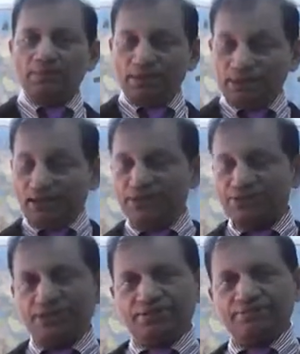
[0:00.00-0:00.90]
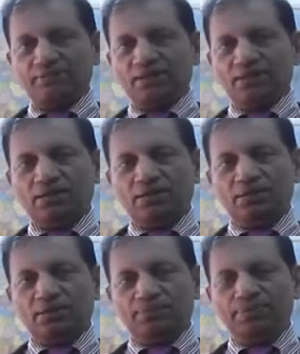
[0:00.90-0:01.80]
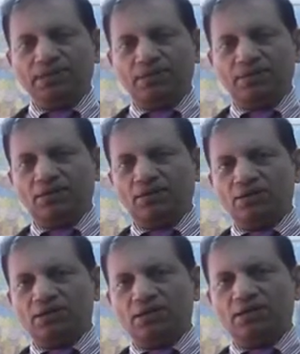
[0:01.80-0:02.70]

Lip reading: In addition, being an author,